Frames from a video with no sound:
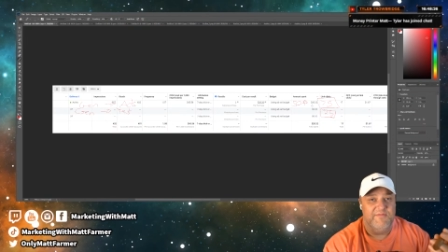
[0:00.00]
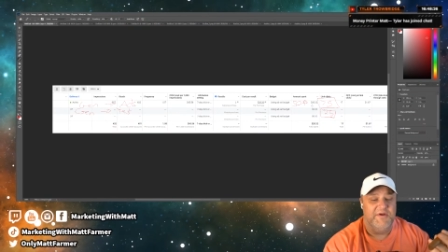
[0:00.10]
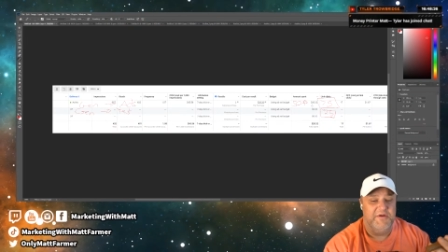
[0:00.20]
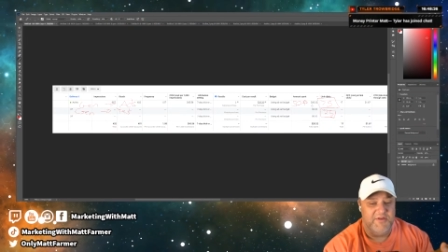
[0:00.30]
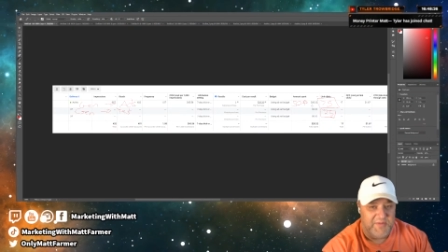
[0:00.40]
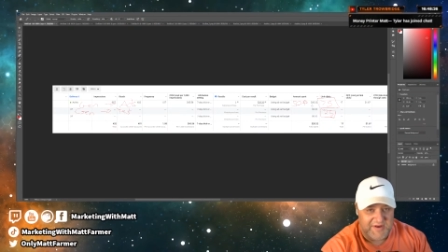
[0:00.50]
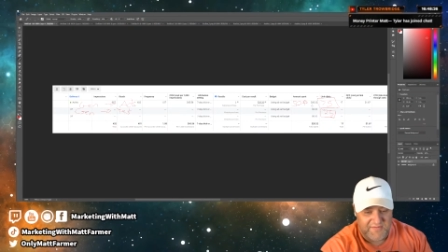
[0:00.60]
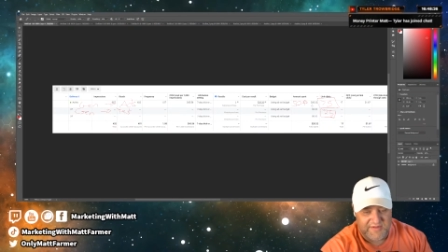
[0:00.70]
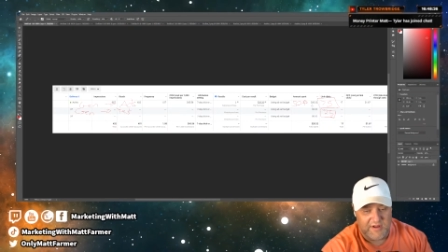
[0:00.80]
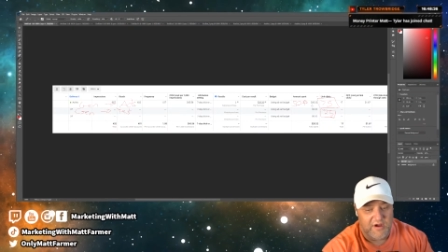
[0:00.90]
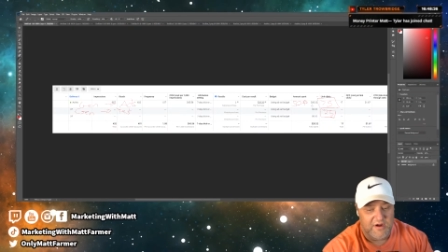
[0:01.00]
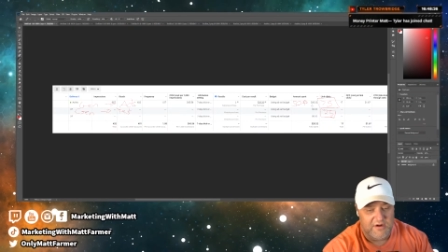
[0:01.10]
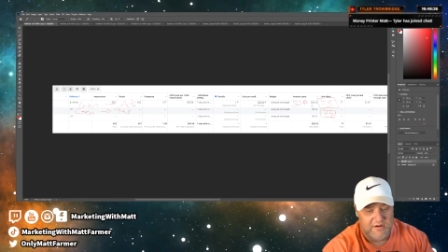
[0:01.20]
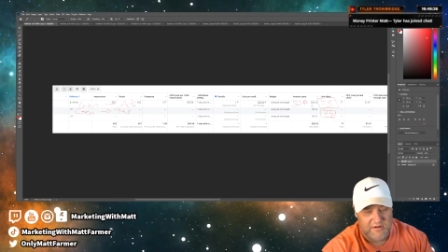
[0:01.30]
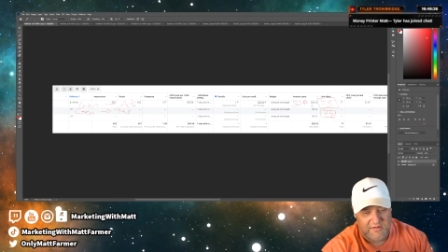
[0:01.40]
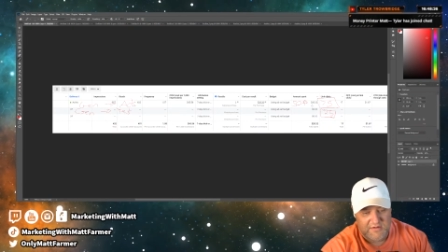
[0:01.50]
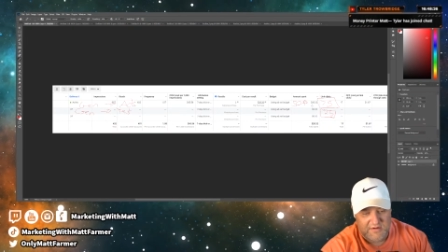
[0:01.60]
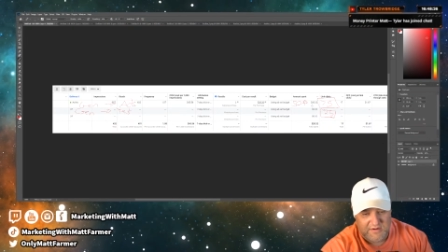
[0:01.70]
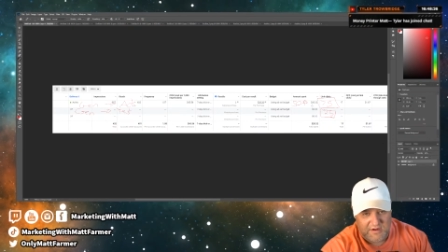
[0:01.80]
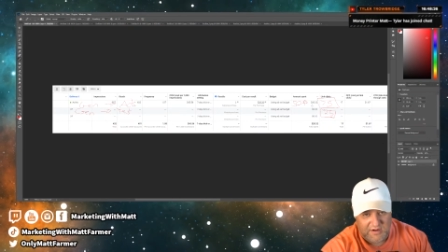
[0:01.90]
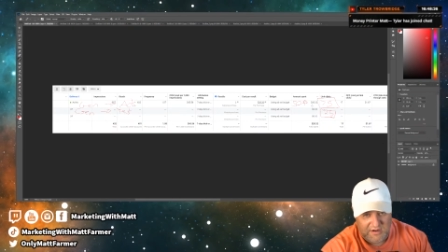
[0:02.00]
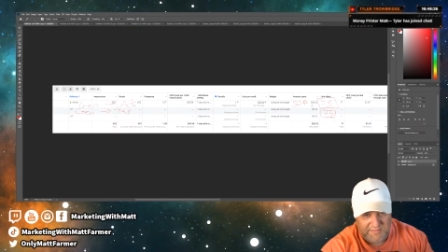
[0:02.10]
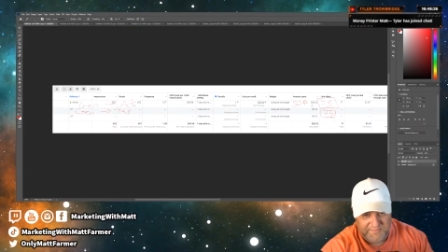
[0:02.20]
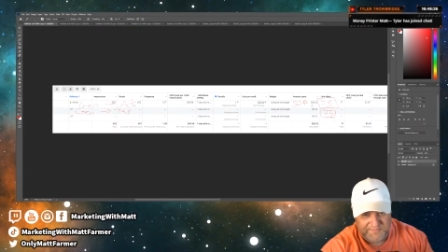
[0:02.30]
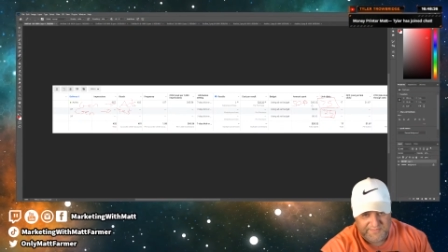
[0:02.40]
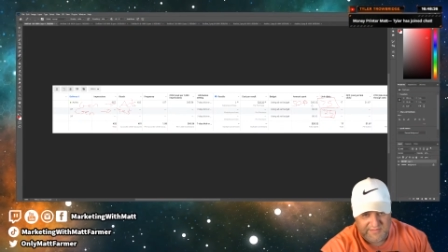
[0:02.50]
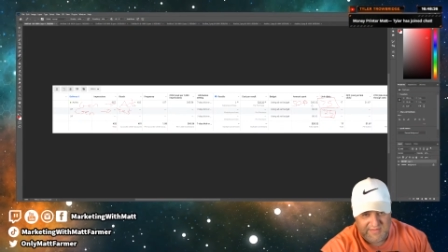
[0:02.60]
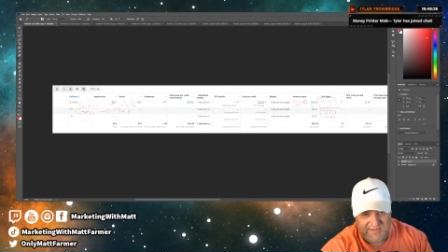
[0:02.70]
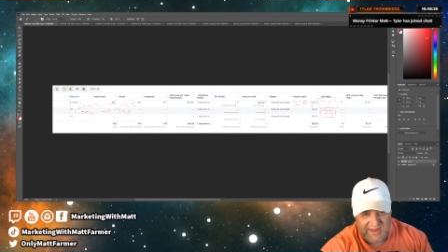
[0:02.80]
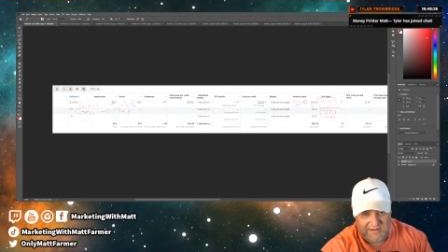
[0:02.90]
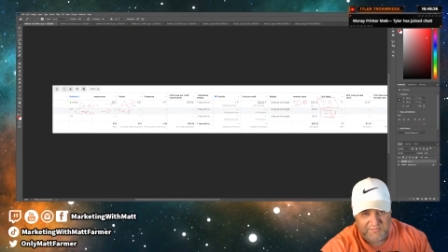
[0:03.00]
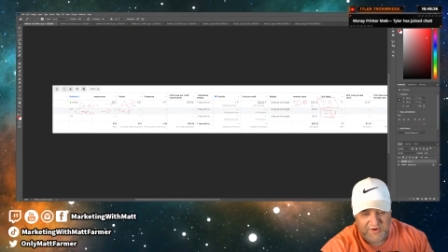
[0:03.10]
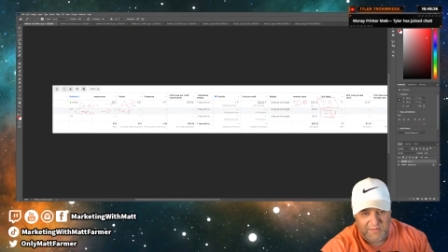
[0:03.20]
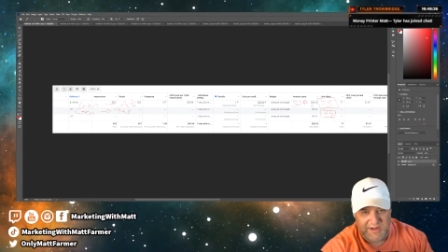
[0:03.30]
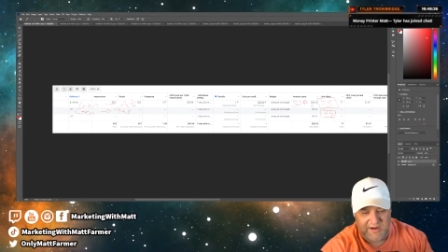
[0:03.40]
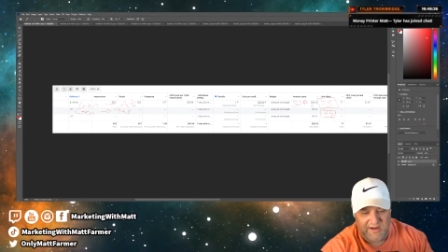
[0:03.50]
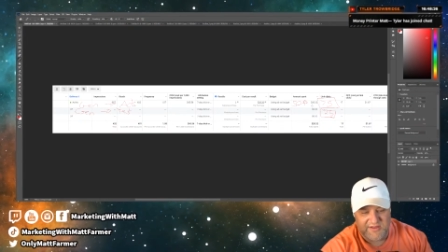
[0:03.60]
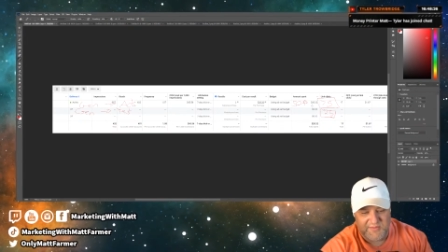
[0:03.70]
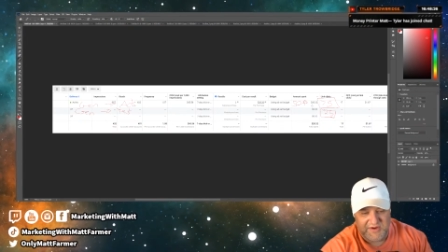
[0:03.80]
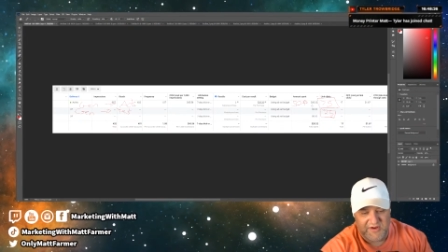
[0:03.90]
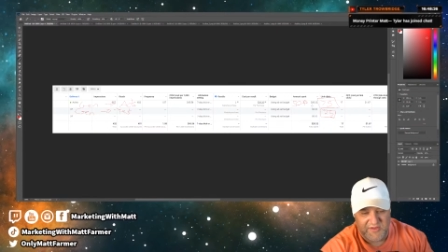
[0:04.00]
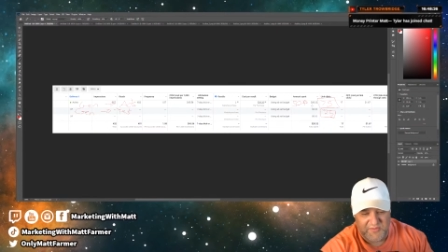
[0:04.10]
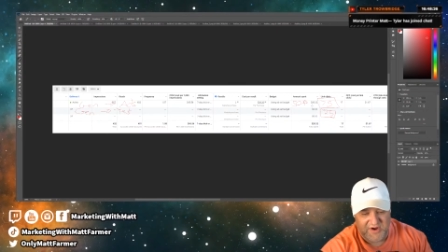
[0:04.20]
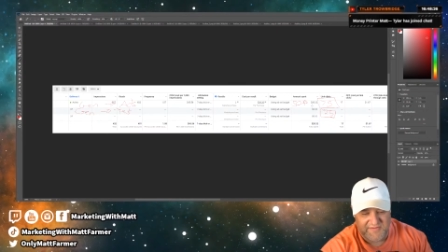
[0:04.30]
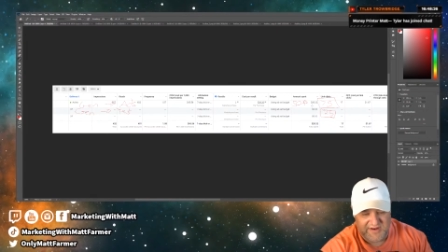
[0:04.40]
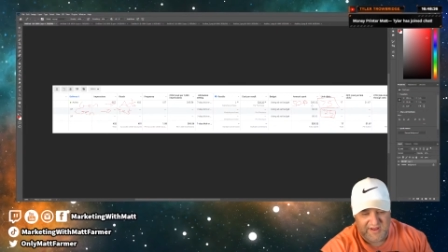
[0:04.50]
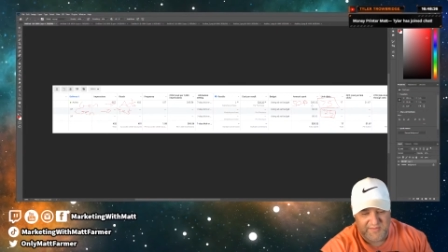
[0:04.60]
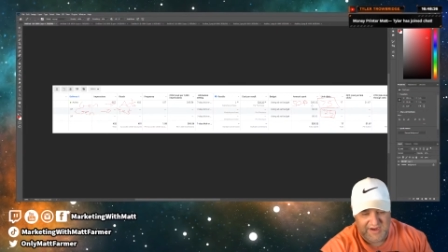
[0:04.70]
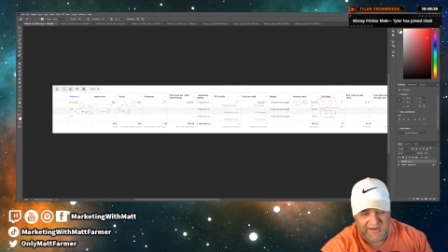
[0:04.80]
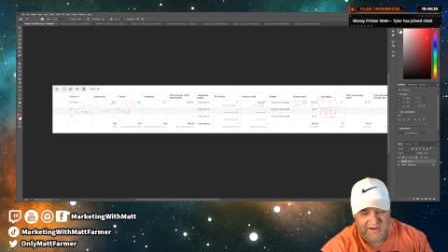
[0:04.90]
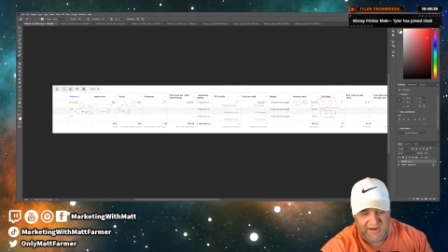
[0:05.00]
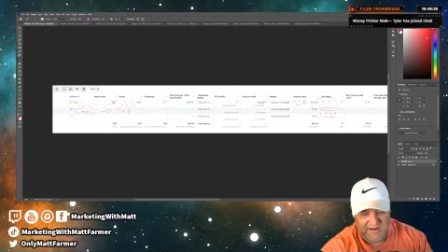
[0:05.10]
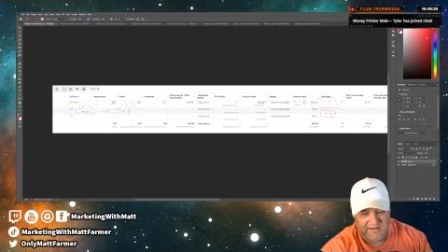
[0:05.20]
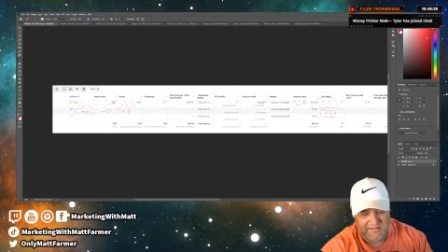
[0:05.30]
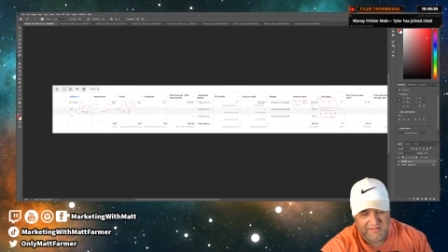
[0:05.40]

very expensive cigar that probably cost about all the profits I made today.